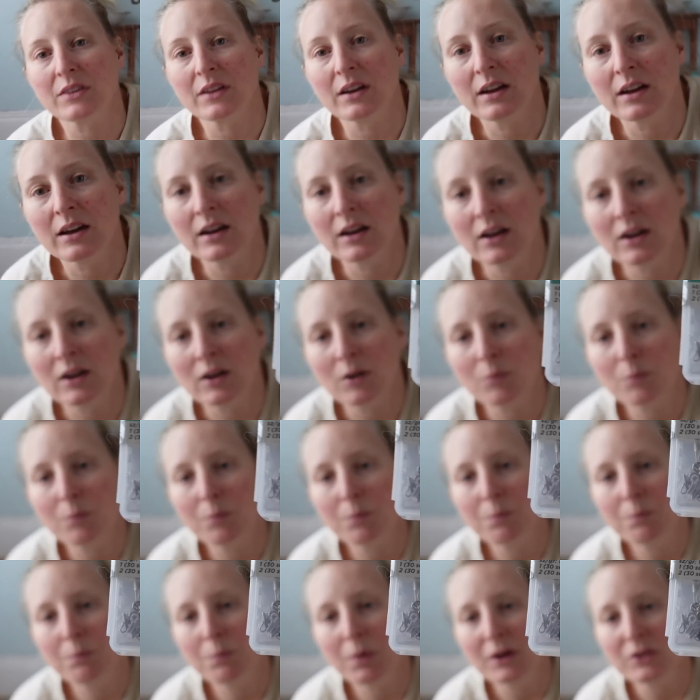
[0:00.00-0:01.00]
a
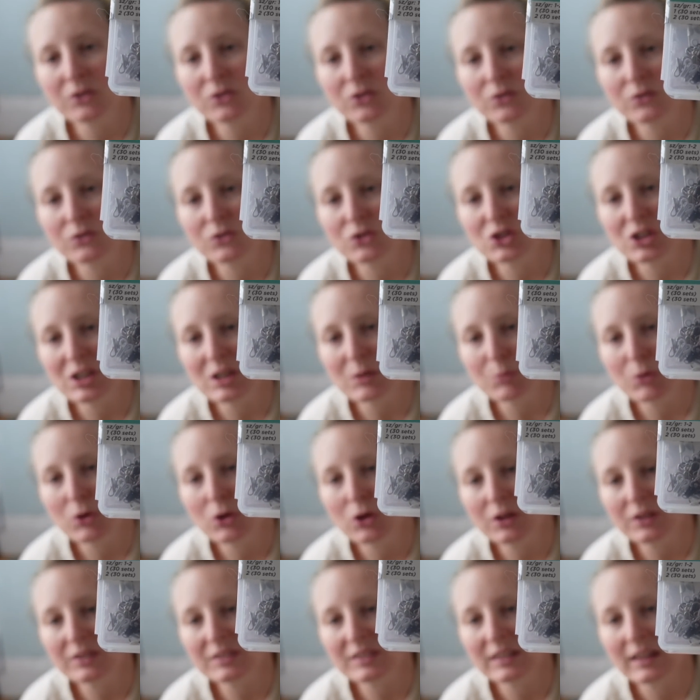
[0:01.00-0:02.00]
bunch of cheap
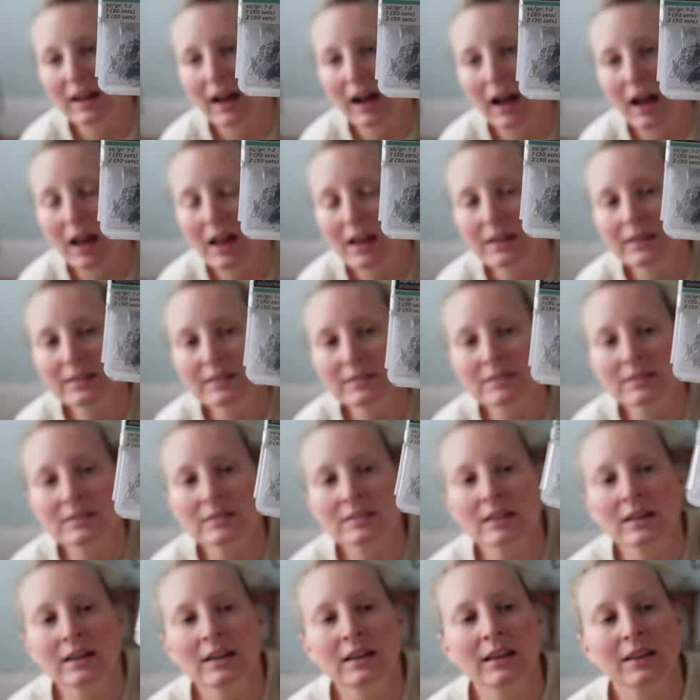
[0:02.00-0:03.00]
hooks and
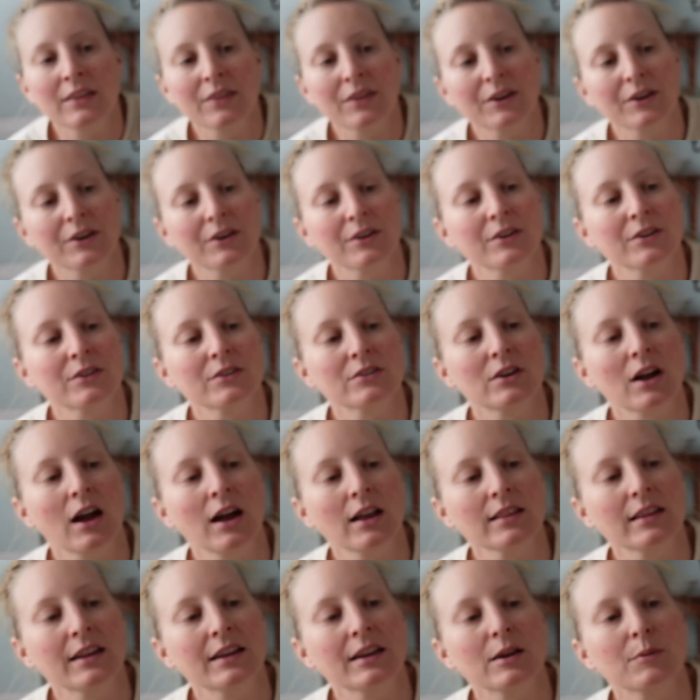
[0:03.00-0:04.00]
eyes. They're
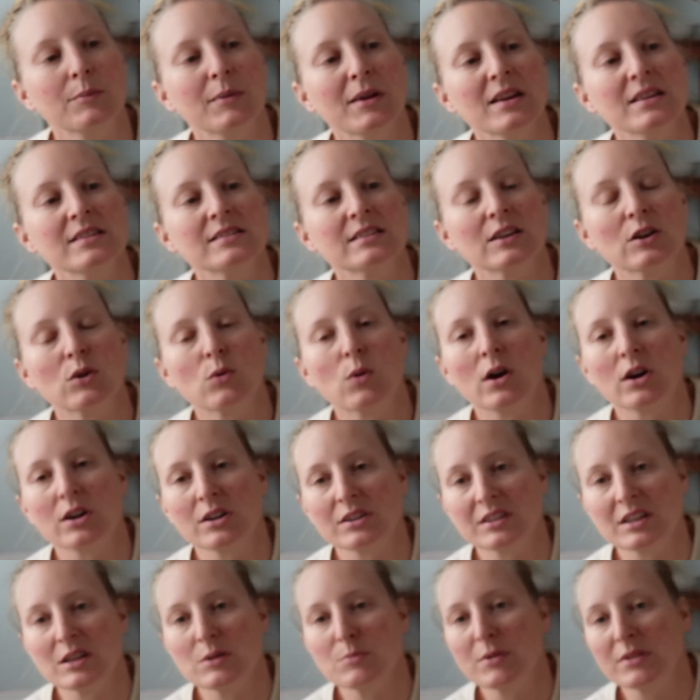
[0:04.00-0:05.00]
not like amazing
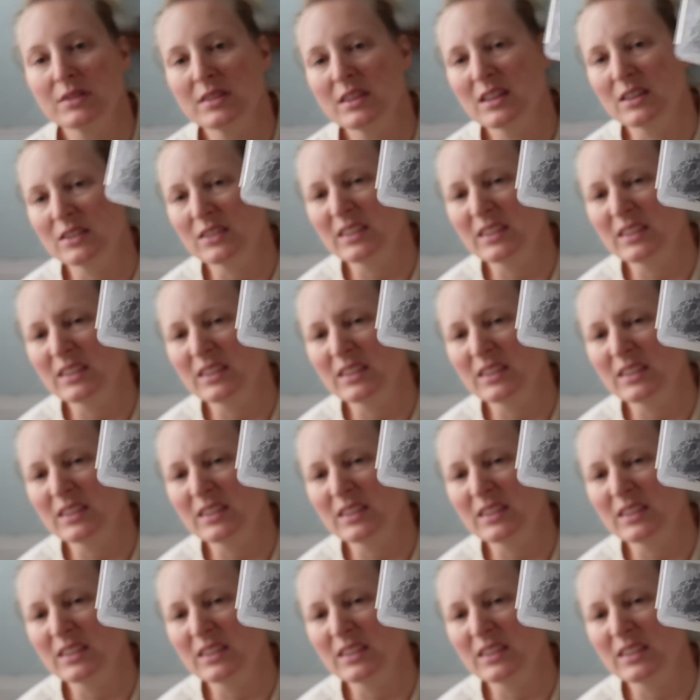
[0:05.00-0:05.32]
quality, but